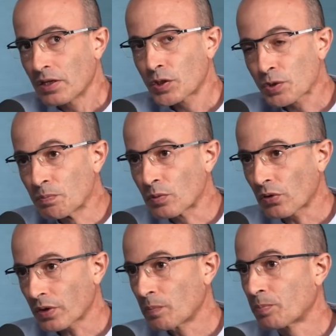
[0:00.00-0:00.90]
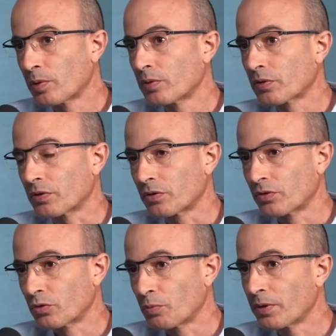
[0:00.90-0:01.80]
it's more
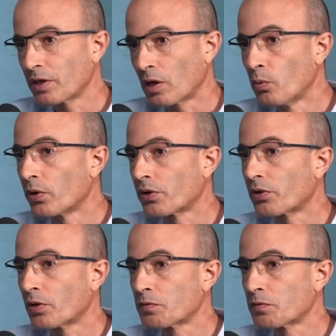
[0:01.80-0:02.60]
important to be aware